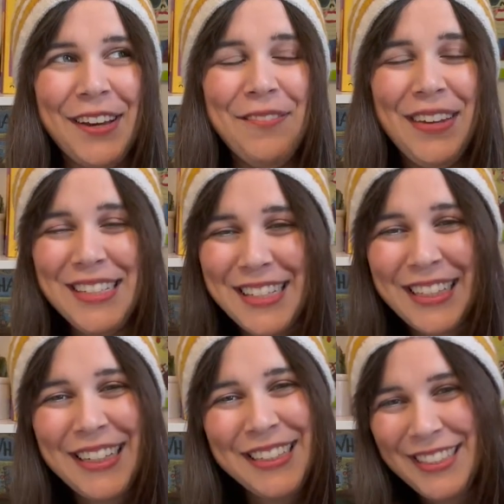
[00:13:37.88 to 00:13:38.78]

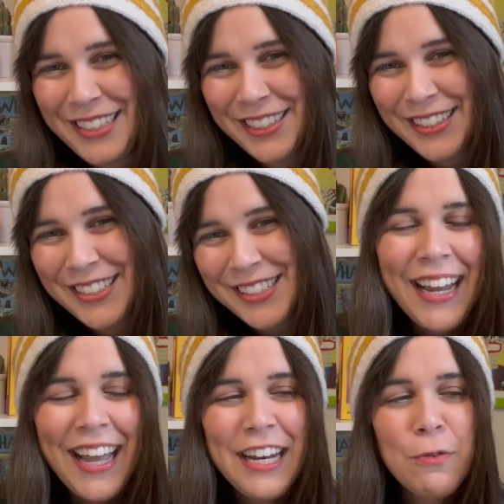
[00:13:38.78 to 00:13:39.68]
basically in tears,
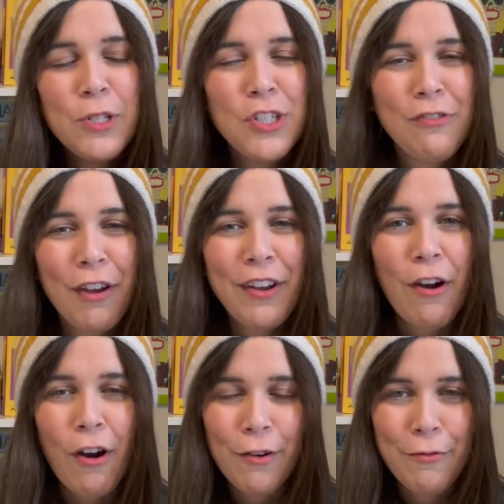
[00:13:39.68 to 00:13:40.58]
and it was just very
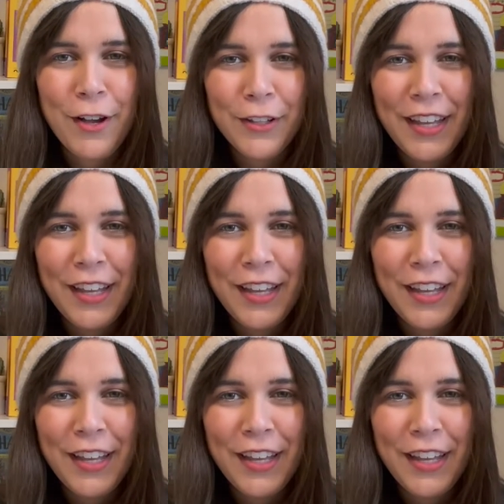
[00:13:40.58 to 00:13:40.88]
heartfelt.